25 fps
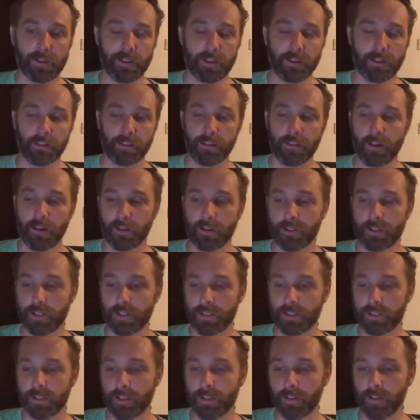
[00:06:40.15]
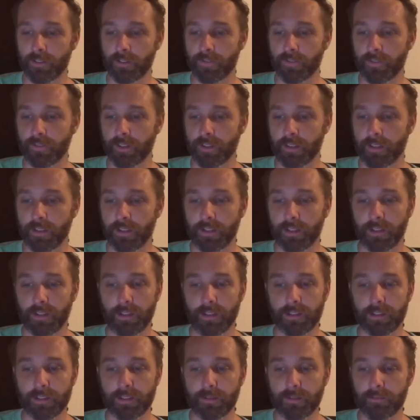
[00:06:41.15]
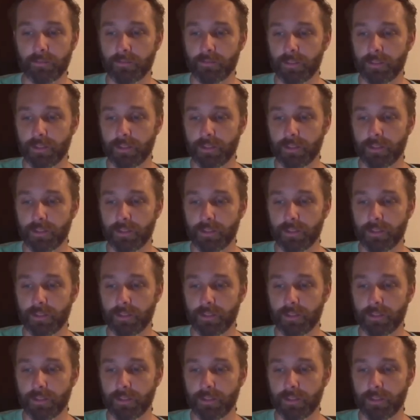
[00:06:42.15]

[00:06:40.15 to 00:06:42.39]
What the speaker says: And the launch itself, it's a